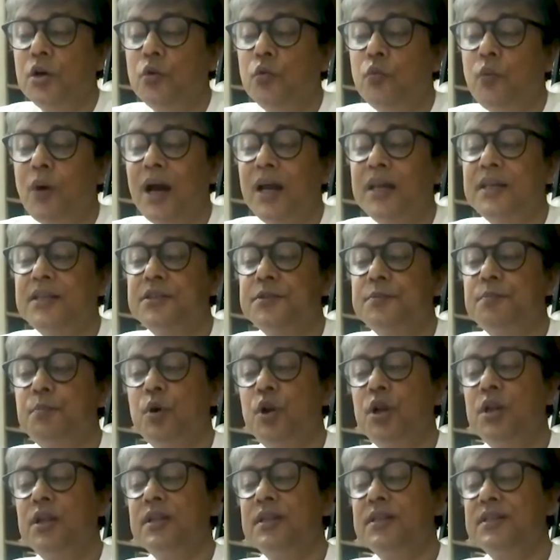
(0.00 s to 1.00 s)
White
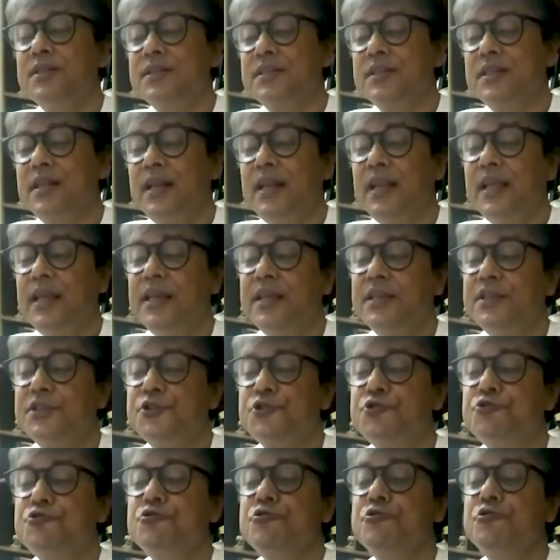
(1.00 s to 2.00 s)
boulders lay
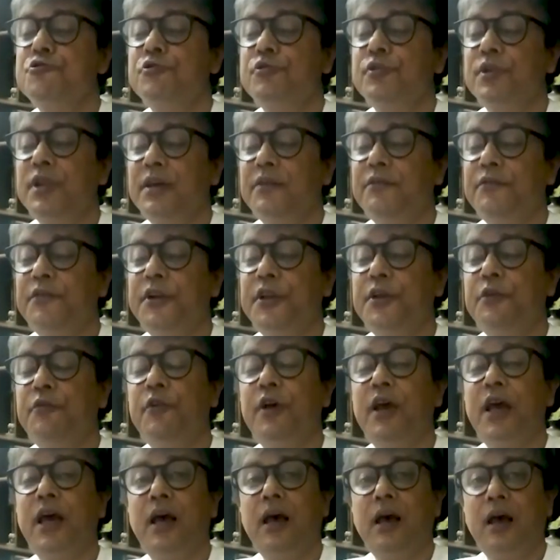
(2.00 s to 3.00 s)
strewn
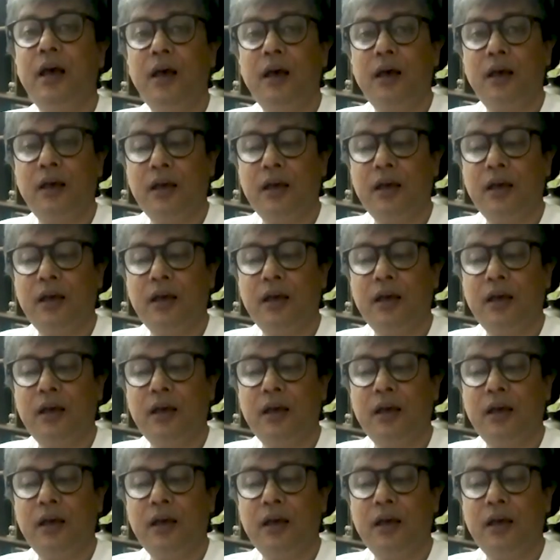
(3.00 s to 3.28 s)
everywhere